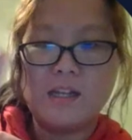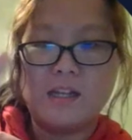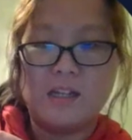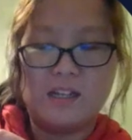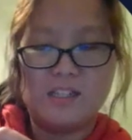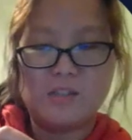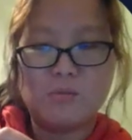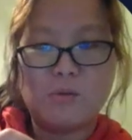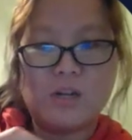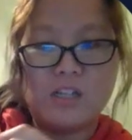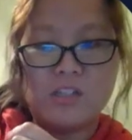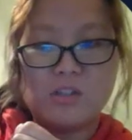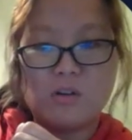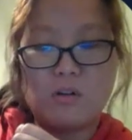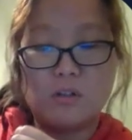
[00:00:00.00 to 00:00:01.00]
is when it
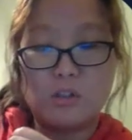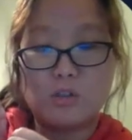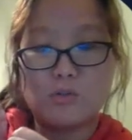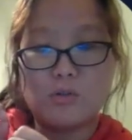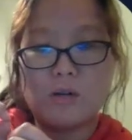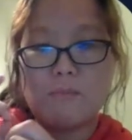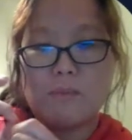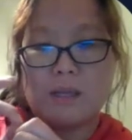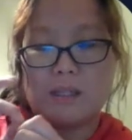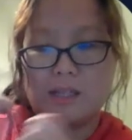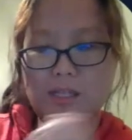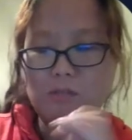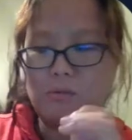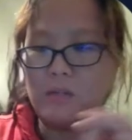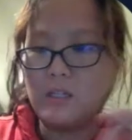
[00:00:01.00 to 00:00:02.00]
starts dripping.
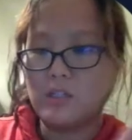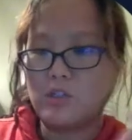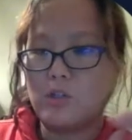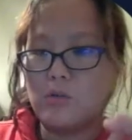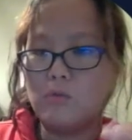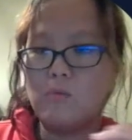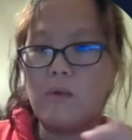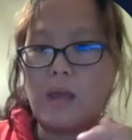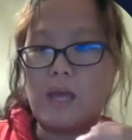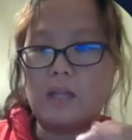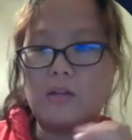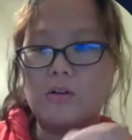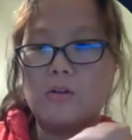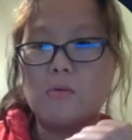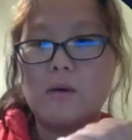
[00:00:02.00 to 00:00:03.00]
That's when it's too wet.
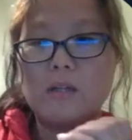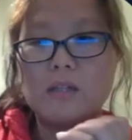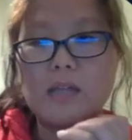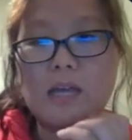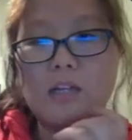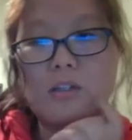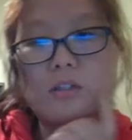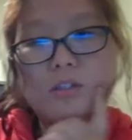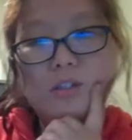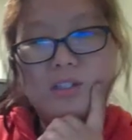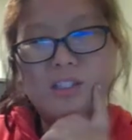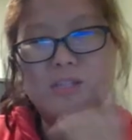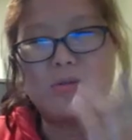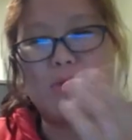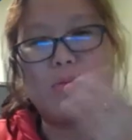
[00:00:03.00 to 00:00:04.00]
You don't want that
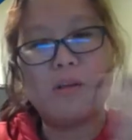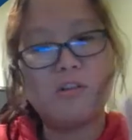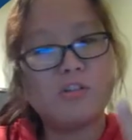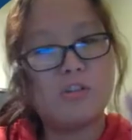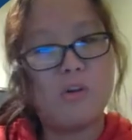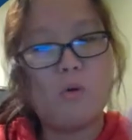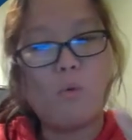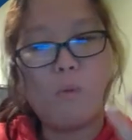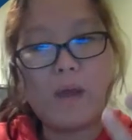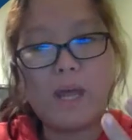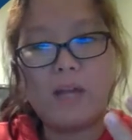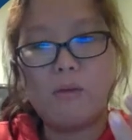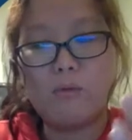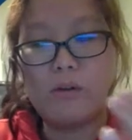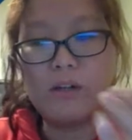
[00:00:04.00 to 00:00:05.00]
to be so wet where